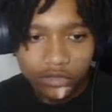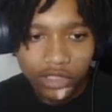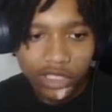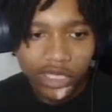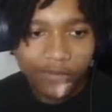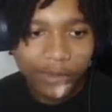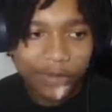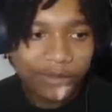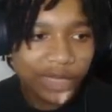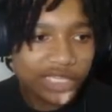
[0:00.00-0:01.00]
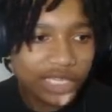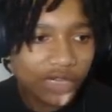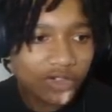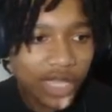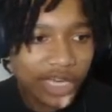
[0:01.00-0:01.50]
Nigga giving me mixed
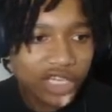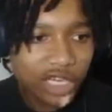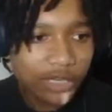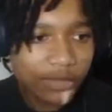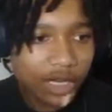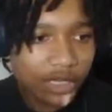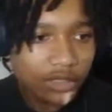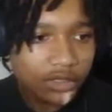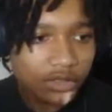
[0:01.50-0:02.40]
signals like shit, bruh.